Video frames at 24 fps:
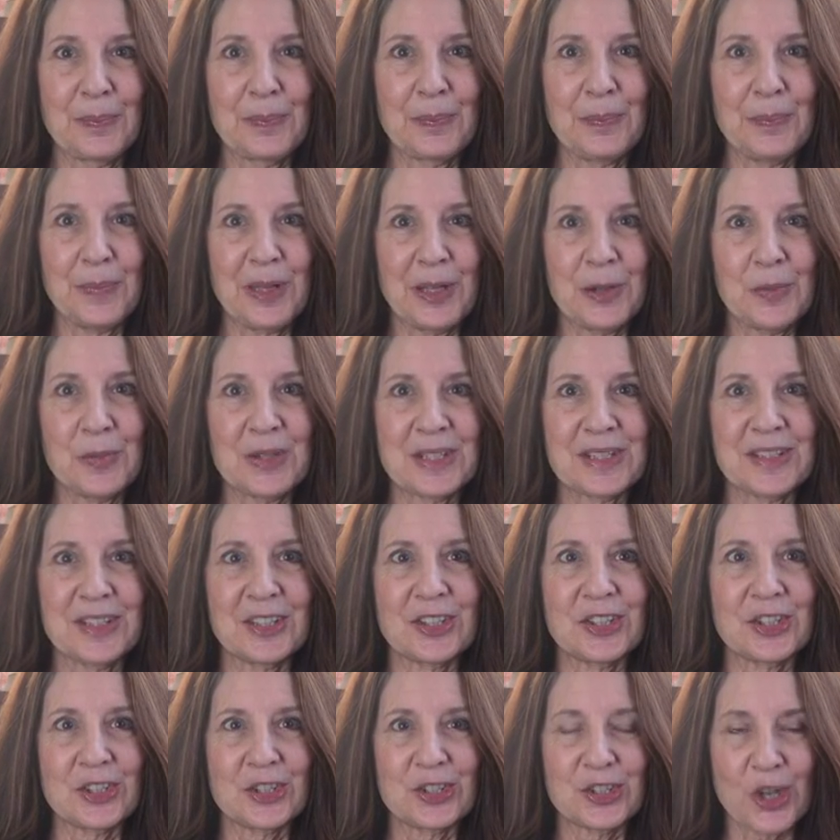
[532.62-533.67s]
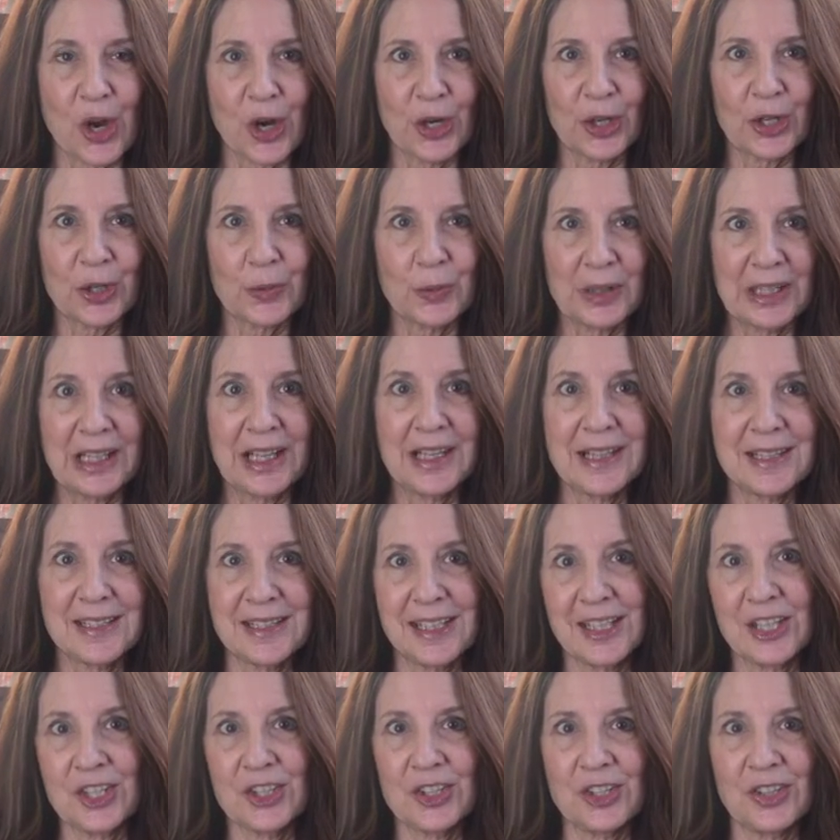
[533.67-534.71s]
It was the stark
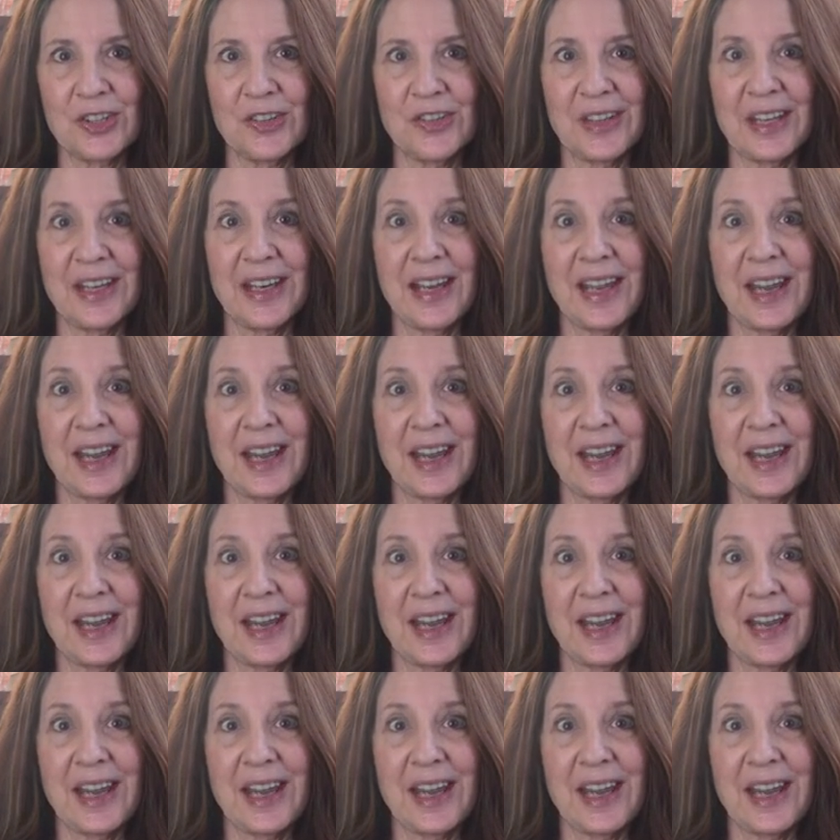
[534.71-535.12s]
realization that